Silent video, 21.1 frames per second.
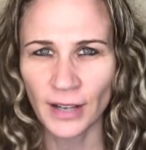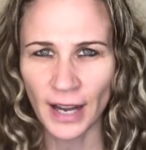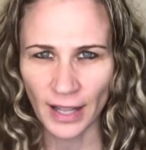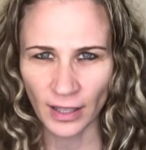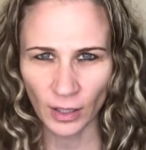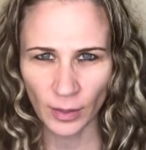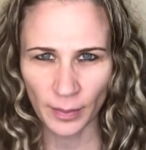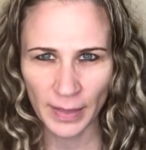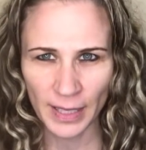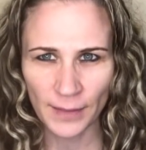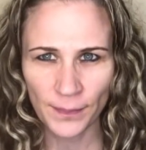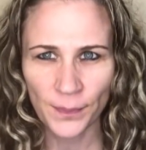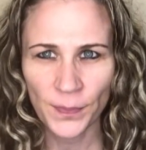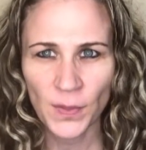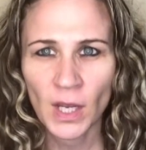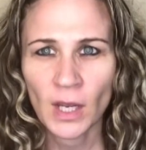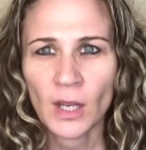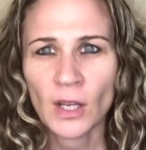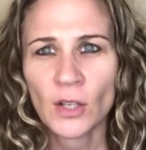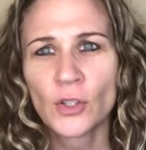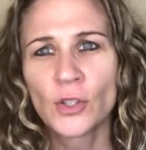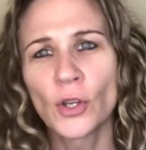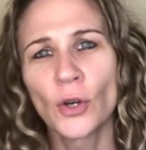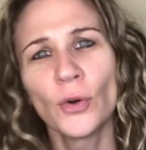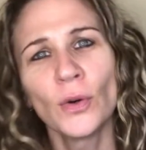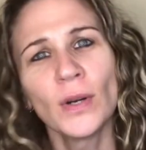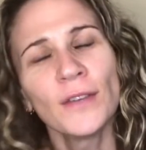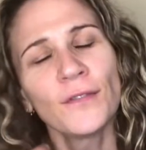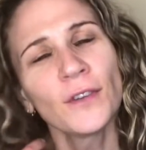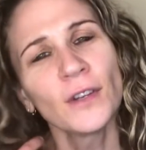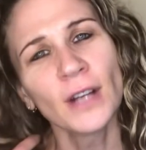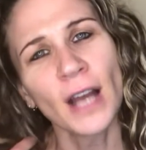element. So
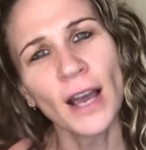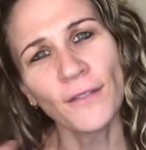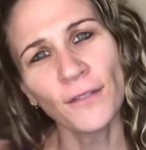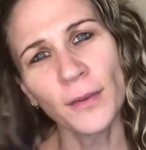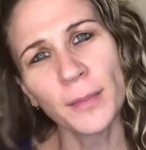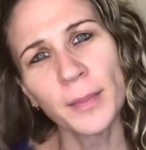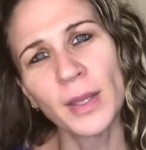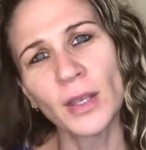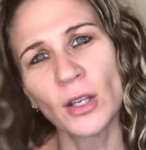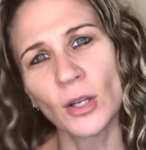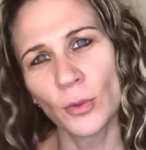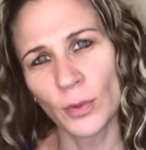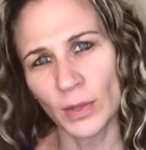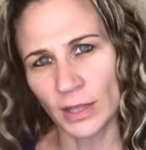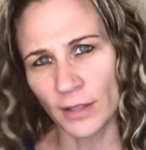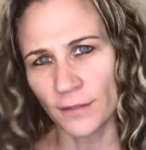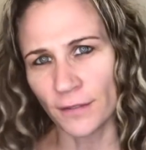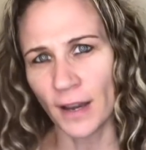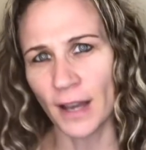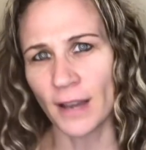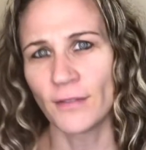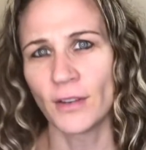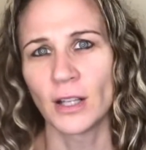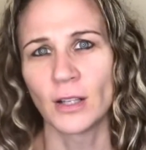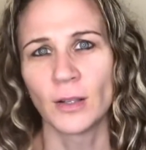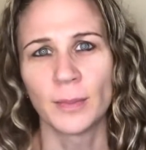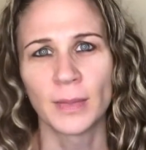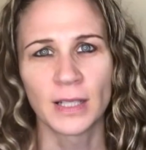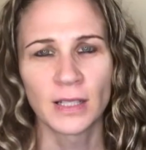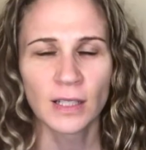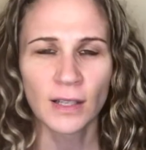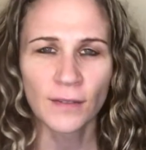if you're not familiar with the 5
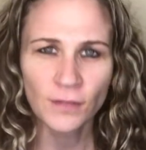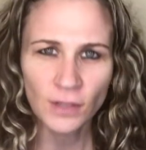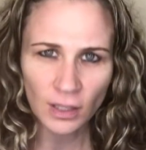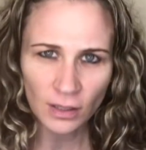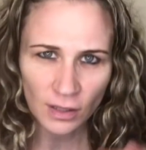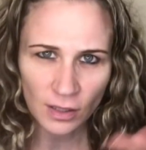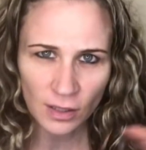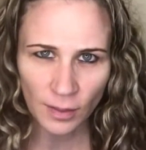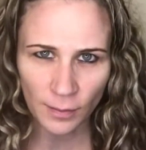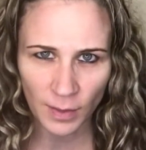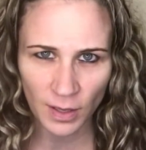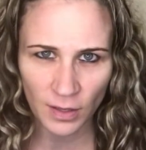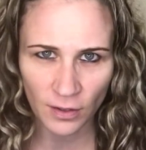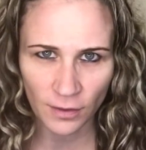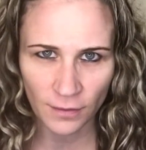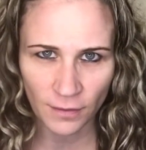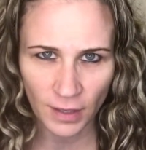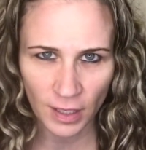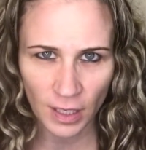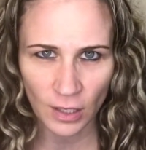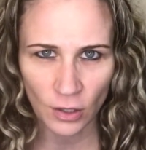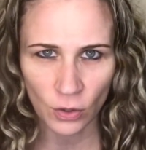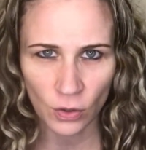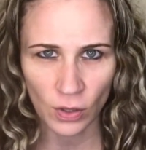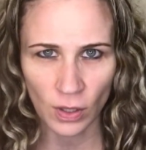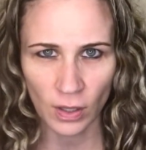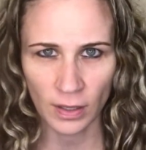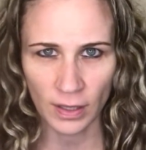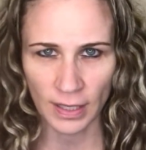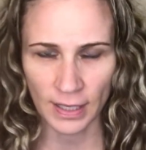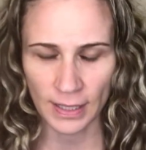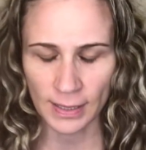elements, I've done some other videos
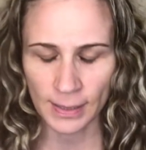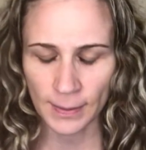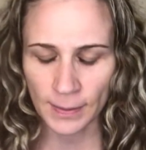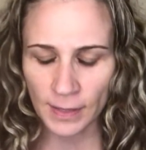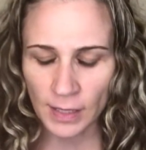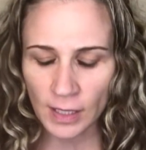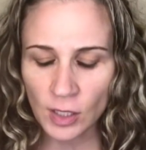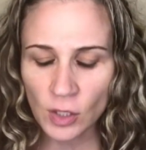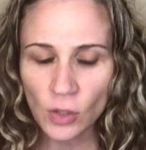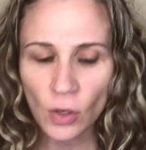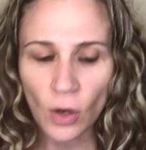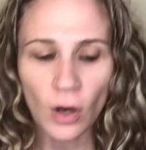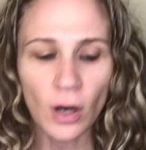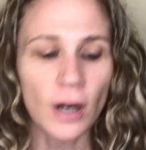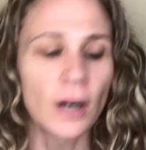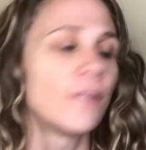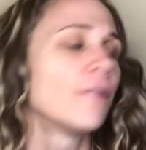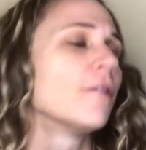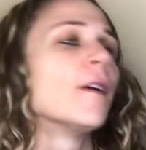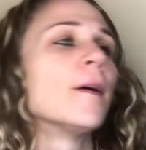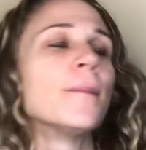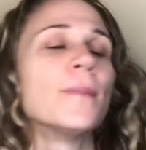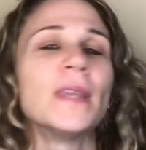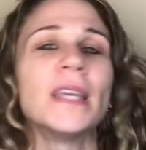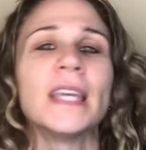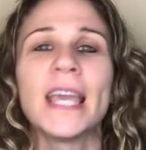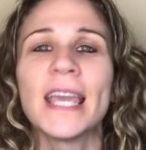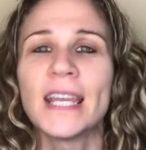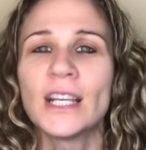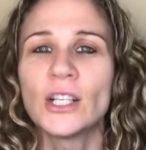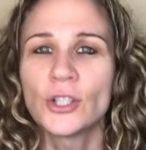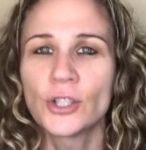on this, and these are from the
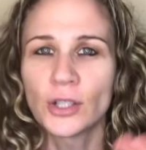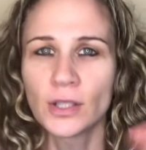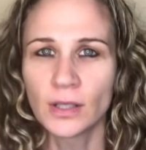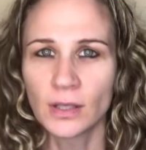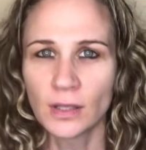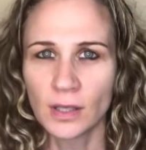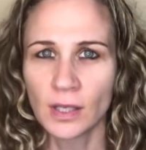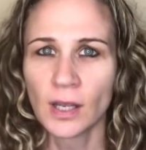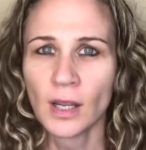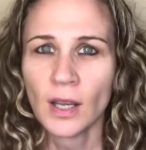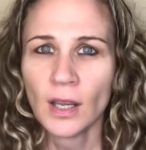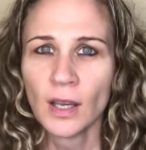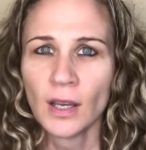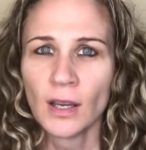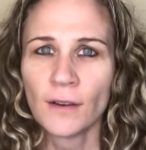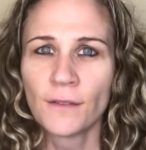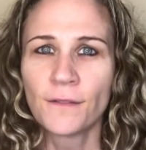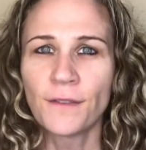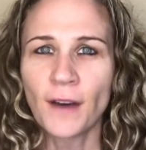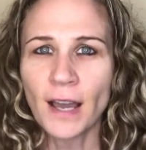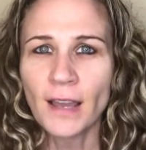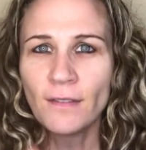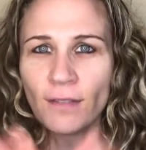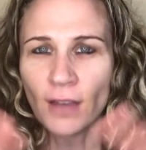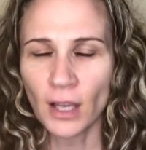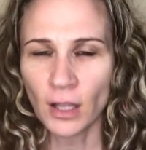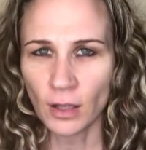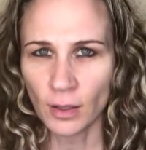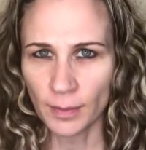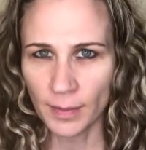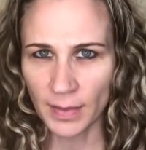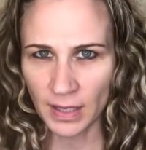ancient
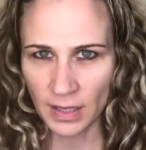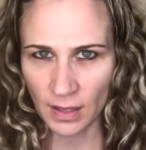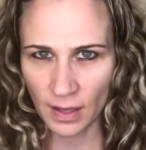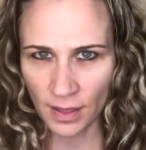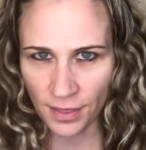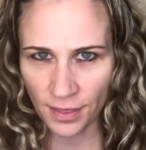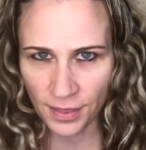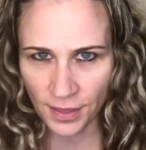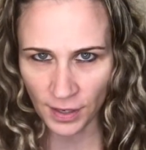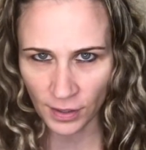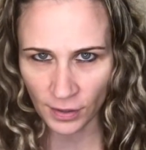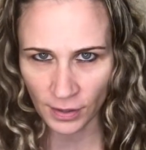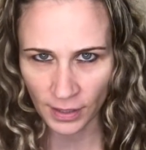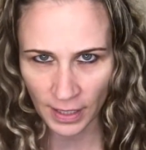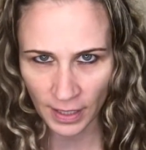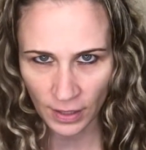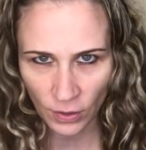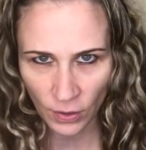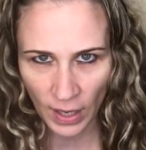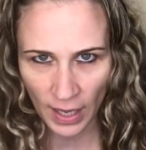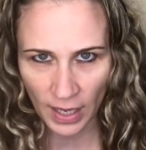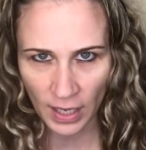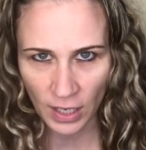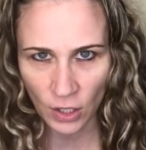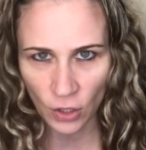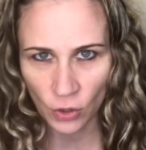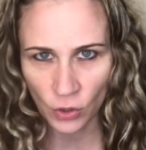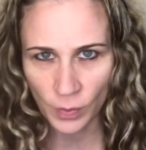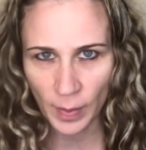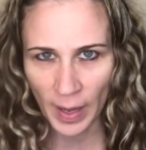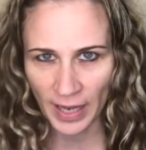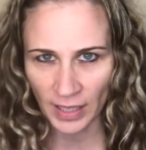5-element theory. Okay, it
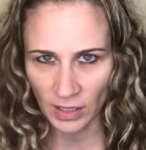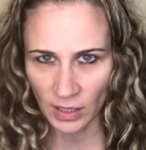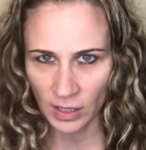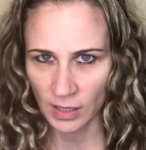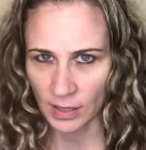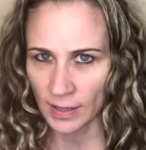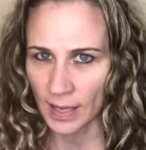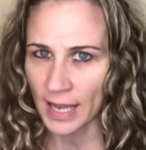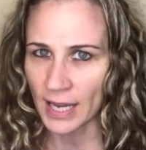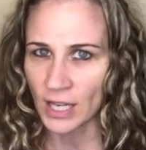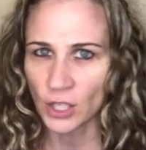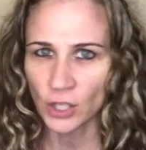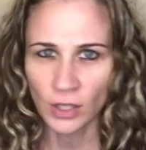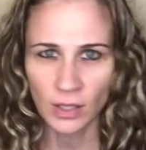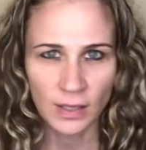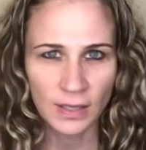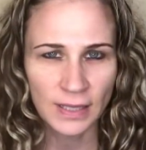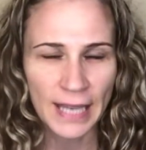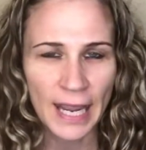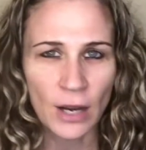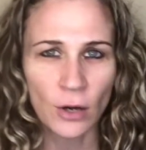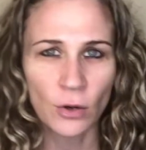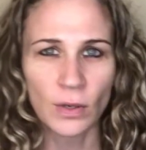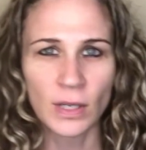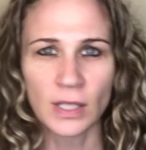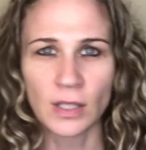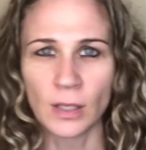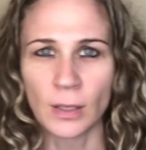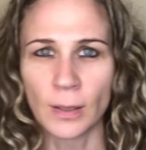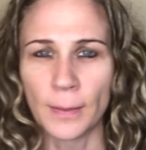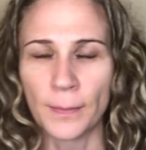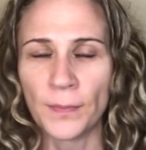goes back to ancient
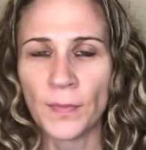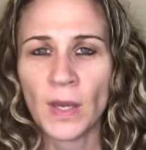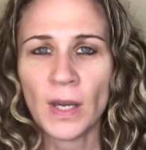Taoism,